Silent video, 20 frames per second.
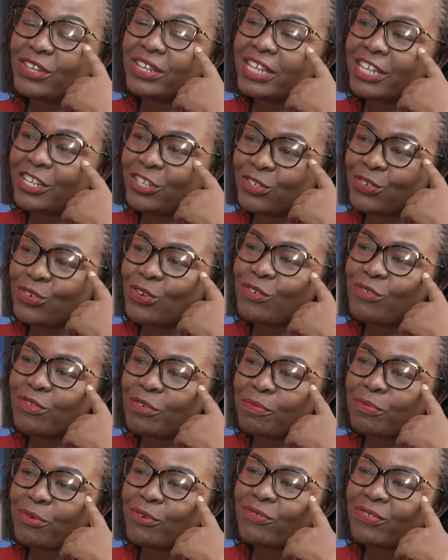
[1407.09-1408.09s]
You need to go
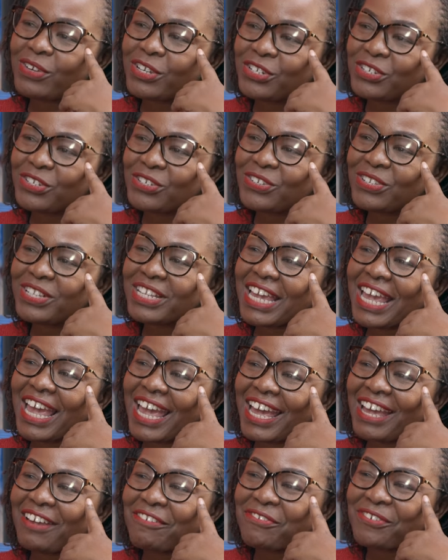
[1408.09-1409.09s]
for professional
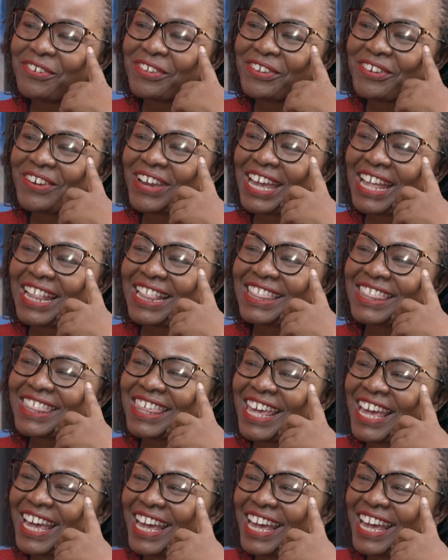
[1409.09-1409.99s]
care for your health.